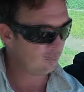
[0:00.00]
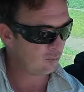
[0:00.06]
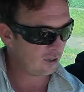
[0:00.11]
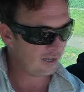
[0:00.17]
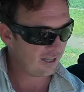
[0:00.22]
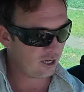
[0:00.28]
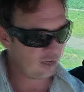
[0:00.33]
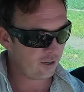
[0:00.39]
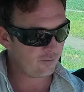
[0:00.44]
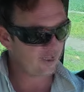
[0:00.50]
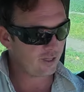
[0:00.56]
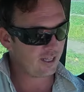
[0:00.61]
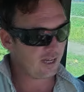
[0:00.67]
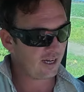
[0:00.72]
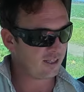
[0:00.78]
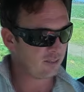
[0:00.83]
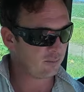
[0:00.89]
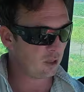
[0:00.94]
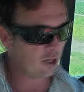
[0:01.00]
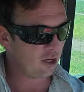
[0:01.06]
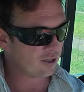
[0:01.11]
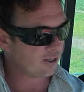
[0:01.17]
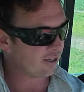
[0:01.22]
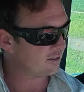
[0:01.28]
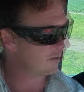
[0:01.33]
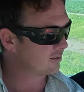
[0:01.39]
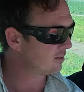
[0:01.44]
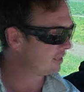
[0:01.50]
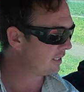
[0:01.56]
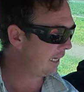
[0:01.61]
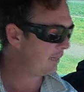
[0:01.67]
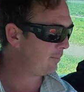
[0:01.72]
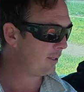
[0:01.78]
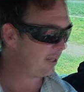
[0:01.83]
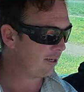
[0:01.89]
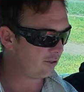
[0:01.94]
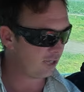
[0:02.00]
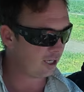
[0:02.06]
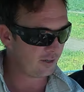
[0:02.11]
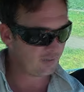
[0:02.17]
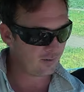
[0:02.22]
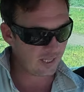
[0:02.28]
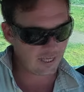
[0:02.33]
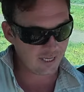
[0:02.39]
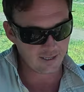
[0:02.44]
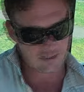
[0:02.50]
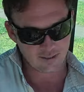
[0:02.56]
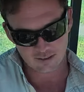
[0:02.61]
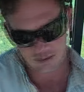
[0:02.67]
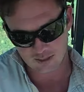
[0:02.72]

we'll head over to the other block and keep going over there.